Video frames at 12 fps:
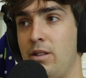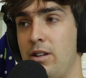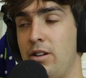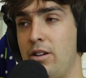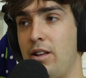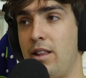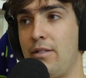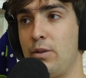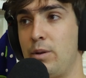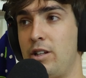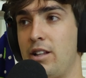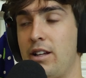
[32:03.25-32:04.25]
Only know you love her
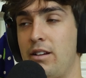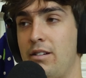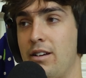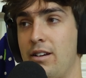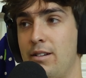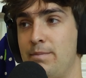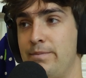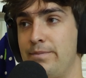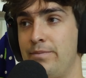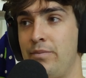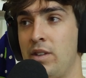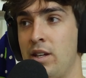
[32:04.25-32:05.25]
when you let it go.
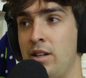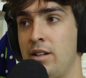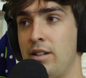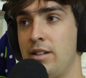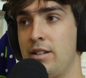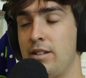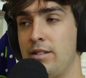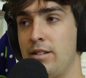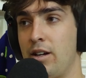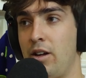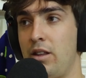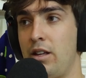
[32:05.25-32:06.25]

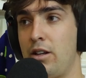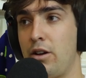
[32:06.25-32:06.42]
Only